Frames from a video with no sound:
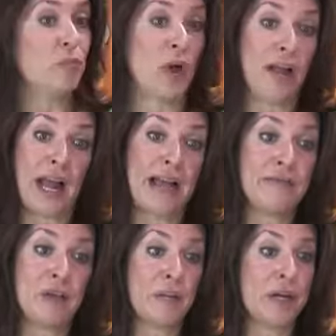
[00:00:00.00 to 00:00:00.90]
Well, I
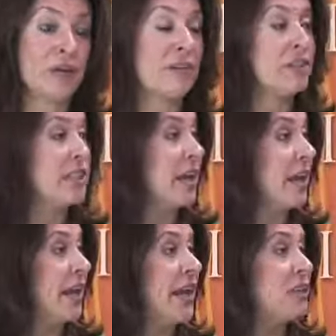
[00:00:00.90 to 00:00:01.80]
feel better every
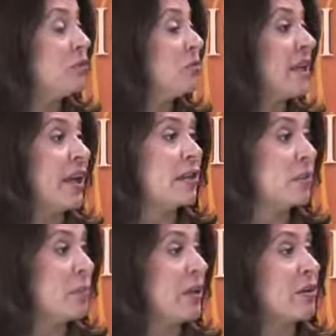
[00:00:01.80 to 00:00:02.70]
day, and I do think I
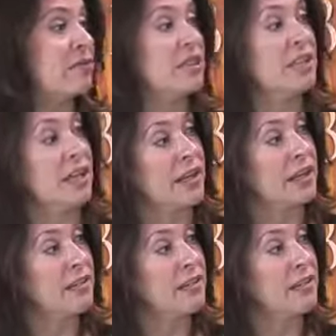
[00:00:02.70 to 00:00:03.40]
look better every day.